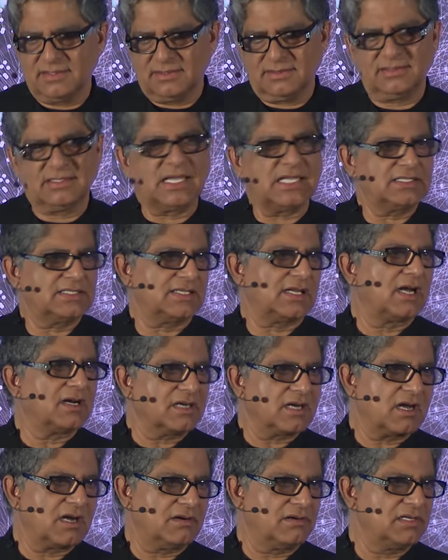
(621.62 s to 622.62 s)
That's our
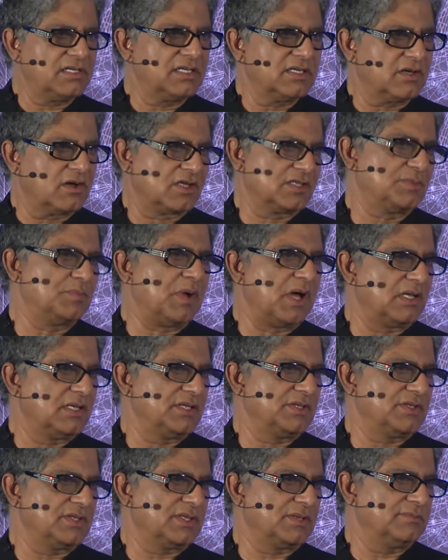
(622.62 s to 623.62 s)
current
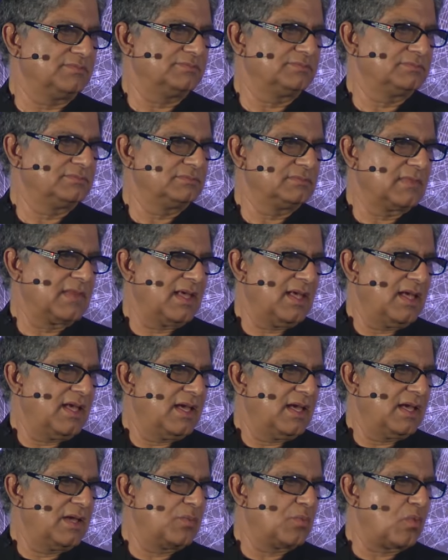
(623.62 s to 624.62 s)
cosmology.
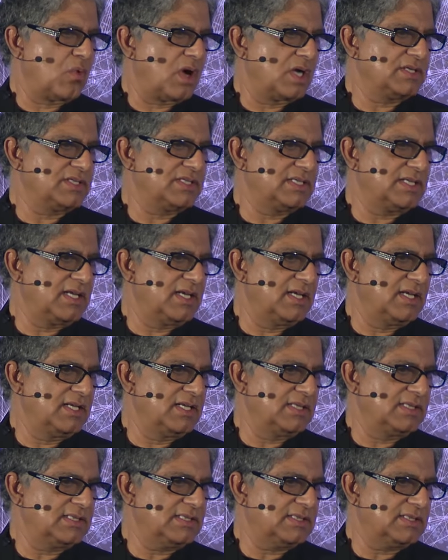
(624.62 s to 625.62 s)
And what
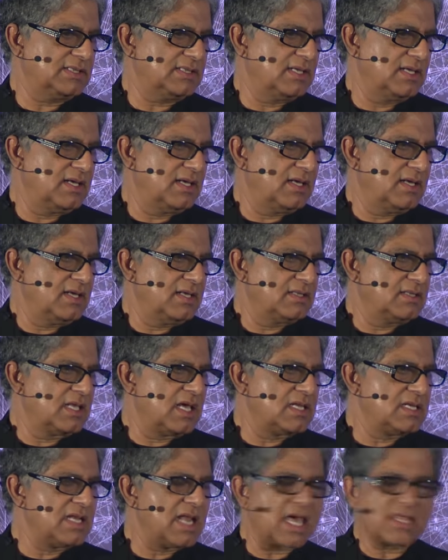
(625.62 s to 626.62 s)
is
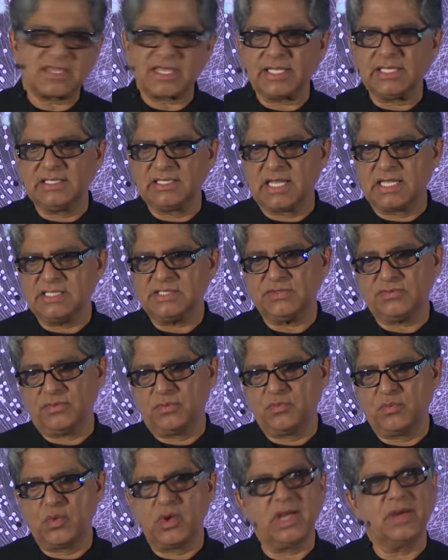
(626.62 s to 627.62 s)
the nothingness
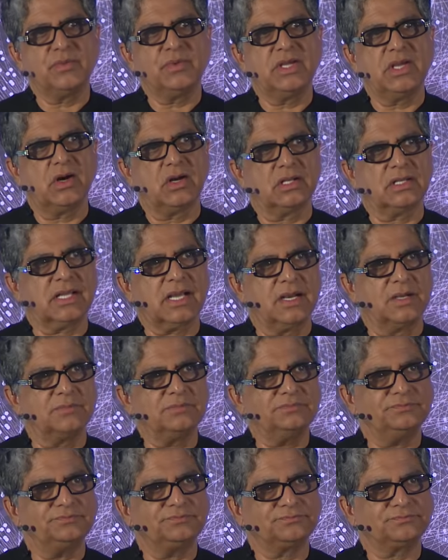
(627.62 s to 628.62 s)
from where we all
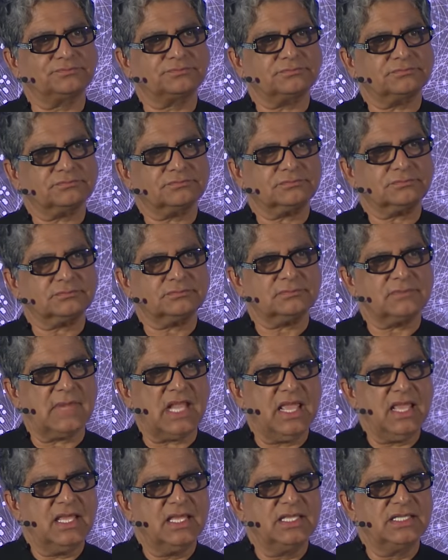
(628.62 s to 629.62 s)
come?
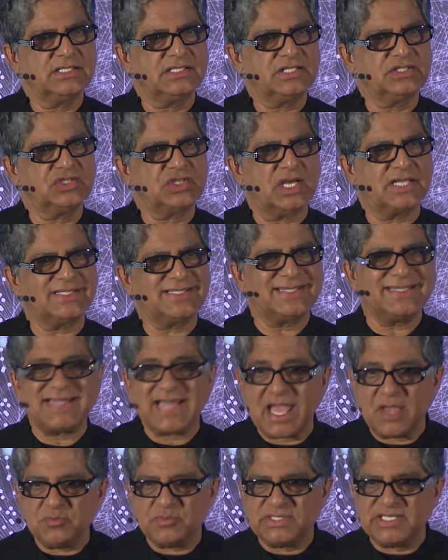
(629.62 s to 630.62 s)
Is it just an
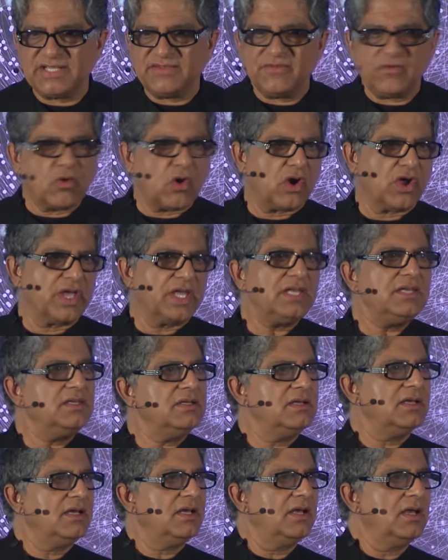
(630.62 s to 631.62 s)
empty void,
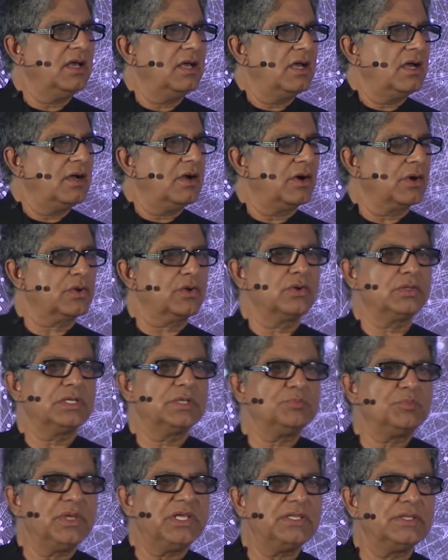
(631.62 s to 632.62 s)
or could
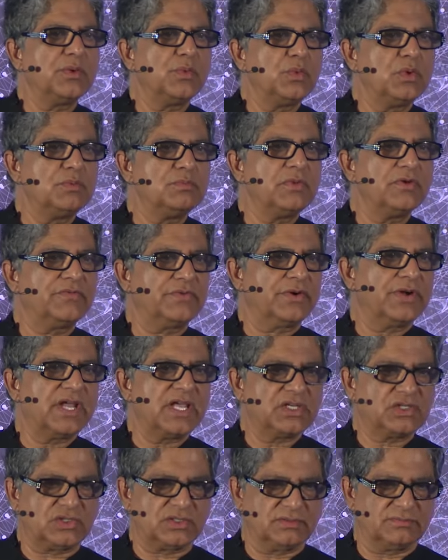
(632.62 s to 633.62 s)
it be the womb of
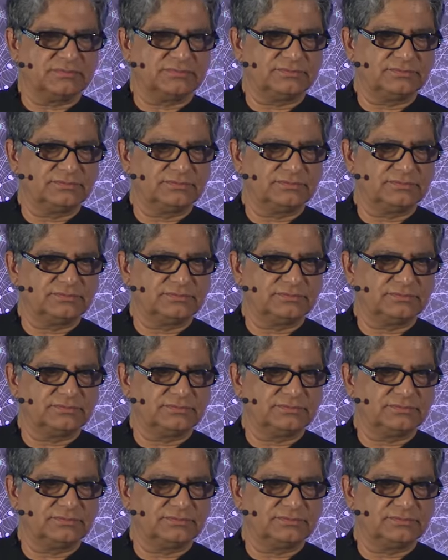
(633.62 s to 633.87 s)
creation?